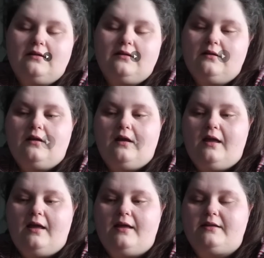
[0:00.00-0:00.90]
Oop.
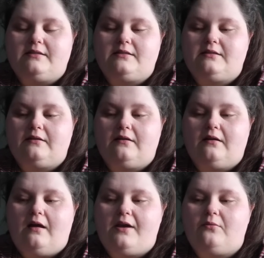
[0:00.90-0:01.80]
and
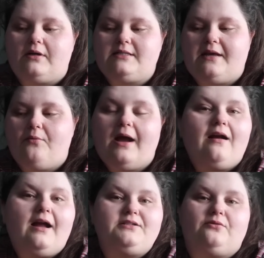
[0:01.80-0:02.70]
I don't want to say
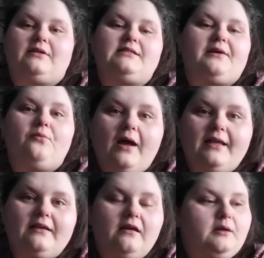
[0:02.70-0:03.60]
where. I don't want to say
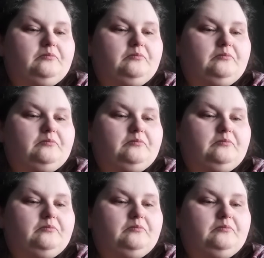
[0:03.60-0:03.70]
when.